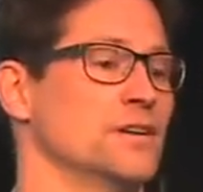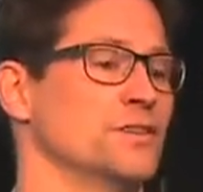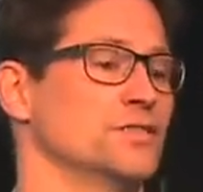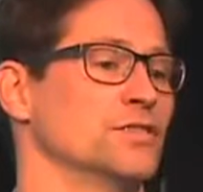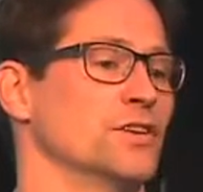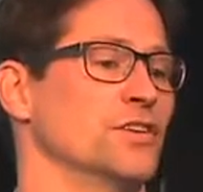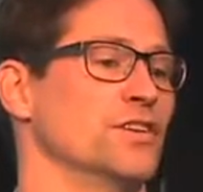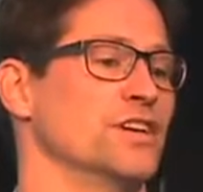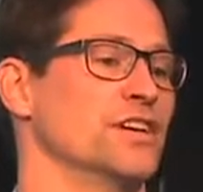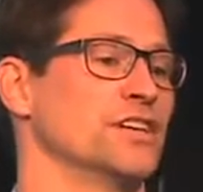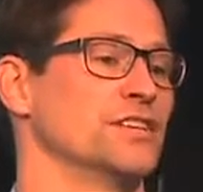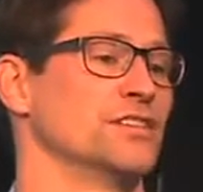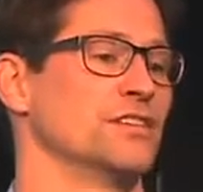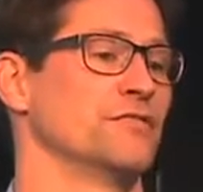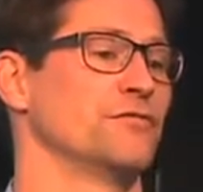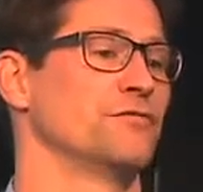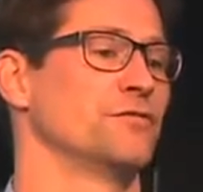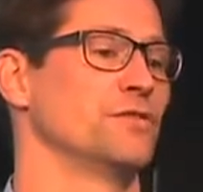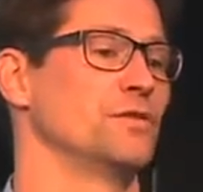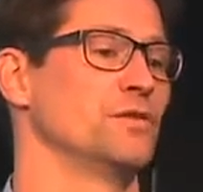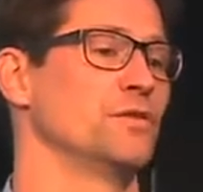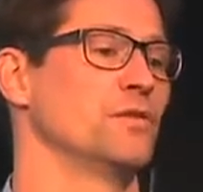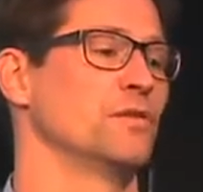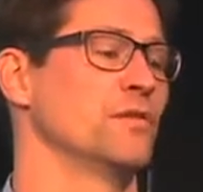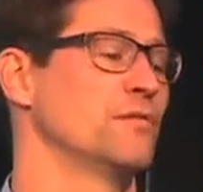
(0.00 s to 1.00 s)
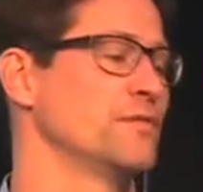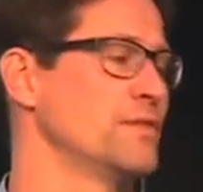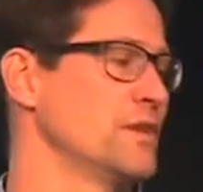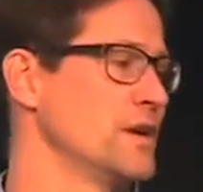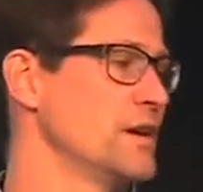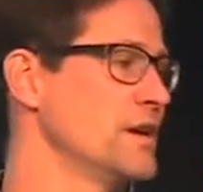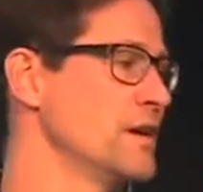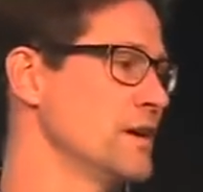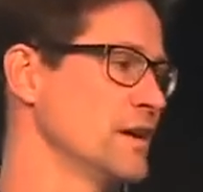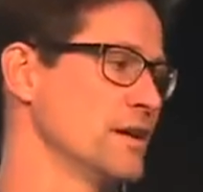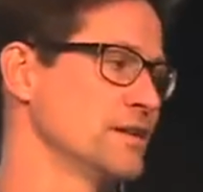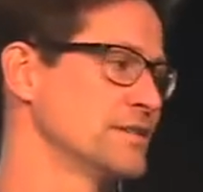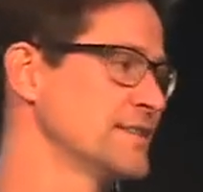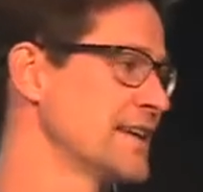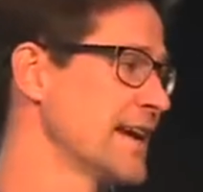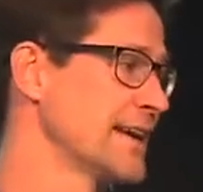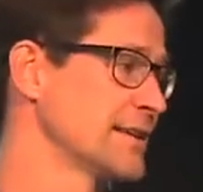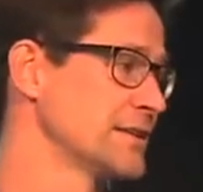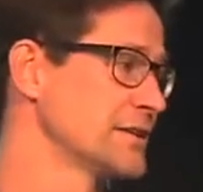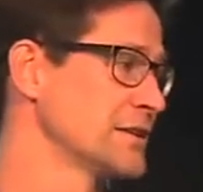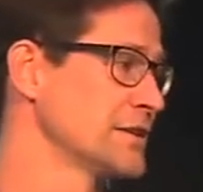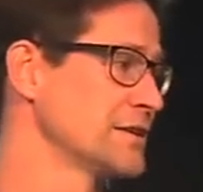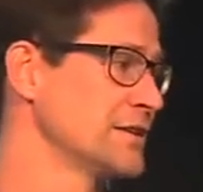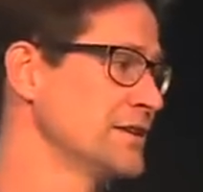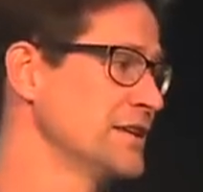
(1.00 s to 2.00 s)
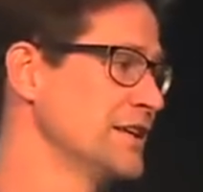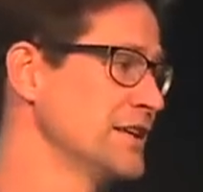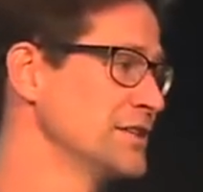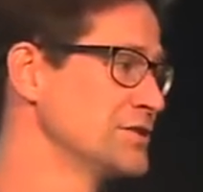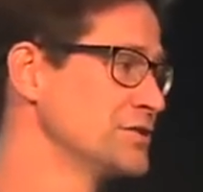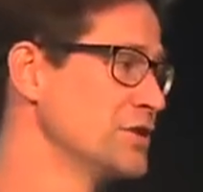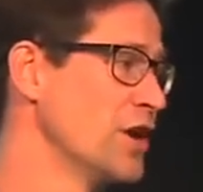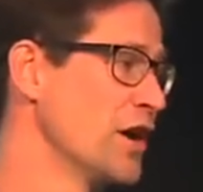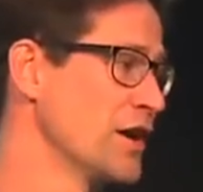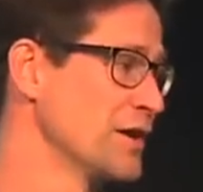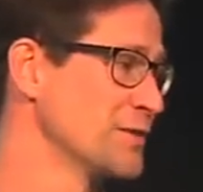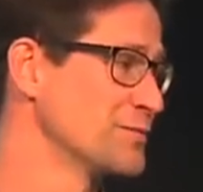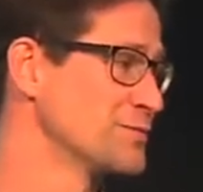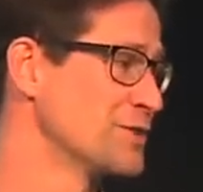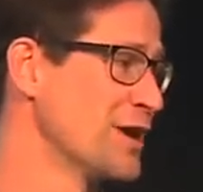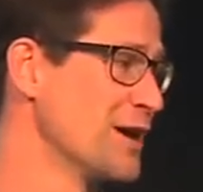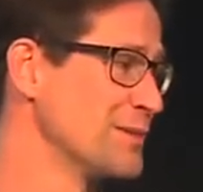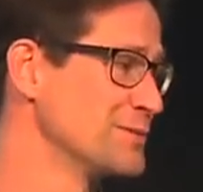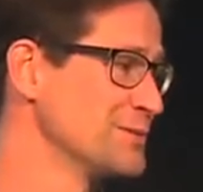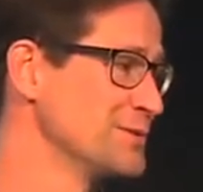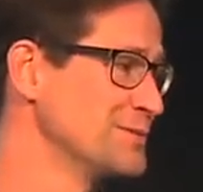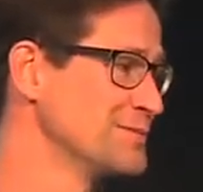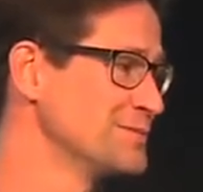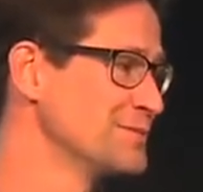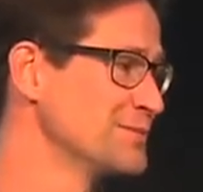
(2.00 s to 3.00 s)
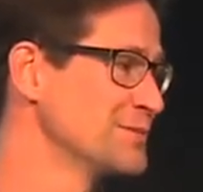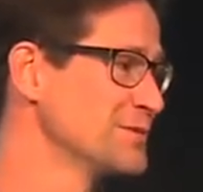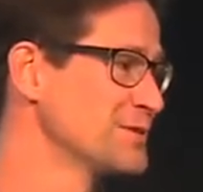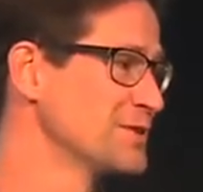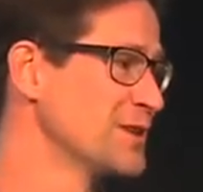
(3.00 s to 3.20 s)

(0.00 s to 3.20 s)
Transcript: So there's a few, technically it's not a problem.